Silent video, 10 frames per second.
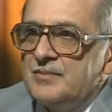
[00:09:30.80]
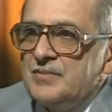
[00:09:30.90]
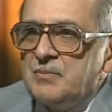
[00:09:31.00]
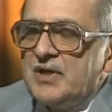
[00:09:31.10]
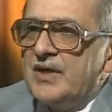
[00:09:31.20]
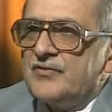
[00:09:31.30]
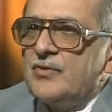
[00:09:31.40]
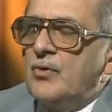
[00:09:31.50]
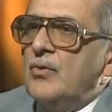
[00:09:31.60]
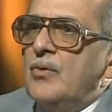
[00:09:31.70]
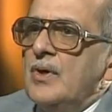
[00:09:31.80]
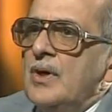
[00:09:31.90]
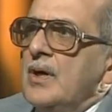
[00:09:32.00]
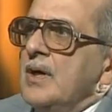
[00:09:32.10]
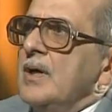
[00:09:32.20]
People are so,
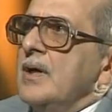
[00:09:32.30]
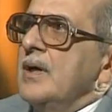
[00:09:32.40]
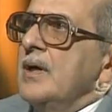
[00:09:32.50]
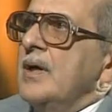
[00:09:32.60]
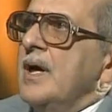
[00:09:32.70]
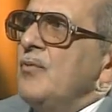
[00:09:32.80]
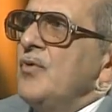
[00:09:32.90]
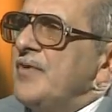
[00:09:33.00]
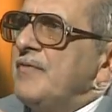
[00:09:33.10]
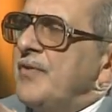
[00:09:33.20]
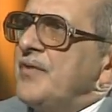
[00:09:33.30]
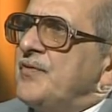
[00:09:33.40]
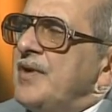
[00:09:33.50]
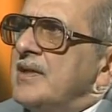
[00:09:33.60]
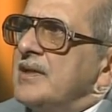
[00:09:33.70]
I won't say
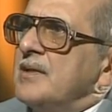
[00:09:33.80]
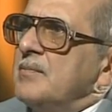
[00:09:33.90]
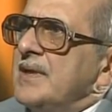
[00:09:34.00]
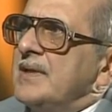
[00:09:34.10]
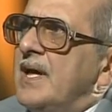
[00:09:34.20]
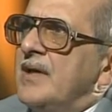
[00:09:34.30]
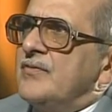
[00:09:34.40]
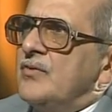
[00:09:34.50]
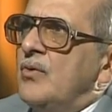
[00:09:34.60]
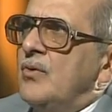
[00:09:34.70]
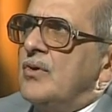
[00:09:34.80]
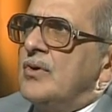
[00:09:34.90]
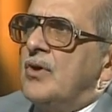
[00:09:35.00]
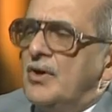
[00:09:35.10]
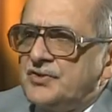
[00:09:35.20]
frustrated, but they are so
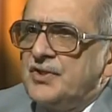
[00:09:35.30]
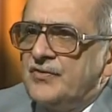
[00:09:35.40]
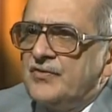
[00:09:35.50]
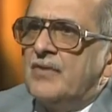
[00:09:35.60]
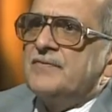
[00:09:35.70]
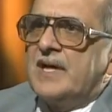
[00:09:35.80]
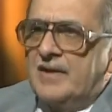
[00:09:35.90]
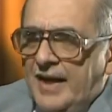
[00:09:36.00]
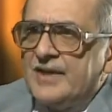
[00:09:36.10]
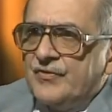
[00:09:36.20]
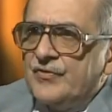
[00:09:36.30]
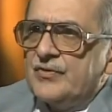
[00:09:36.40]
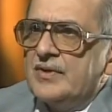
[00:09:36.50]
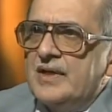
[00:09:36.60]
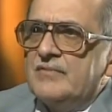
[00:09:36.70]
conscious of their
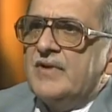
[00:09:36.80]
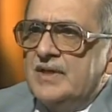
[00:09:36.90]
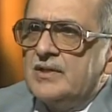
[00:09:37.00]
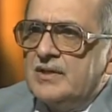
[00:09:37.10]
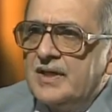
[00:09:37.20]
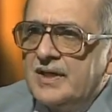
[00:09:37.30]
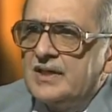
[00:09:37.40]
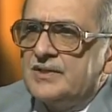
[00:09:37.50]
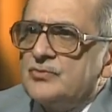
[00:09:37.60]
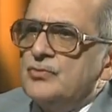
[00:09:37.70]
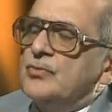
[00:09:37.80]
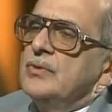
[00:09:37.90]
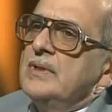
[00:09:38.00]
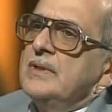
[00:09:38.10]
rights, and very correctly too,